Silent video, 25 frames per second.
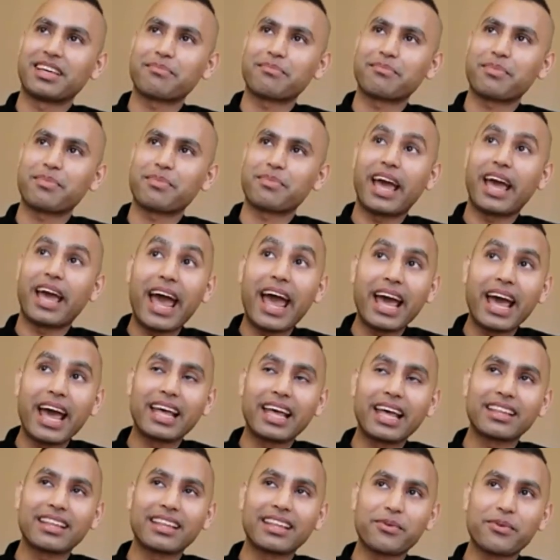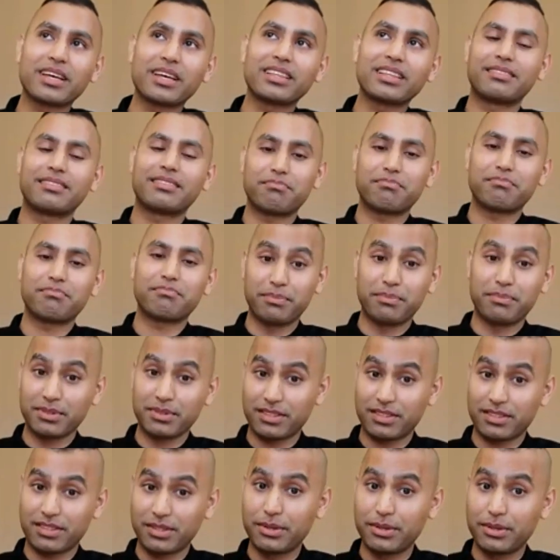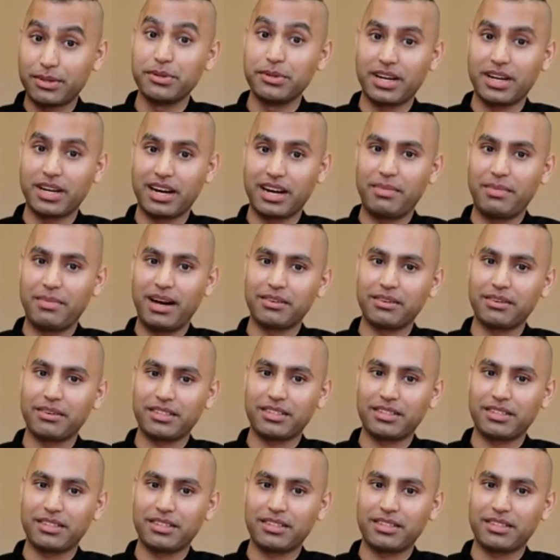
And when people do come out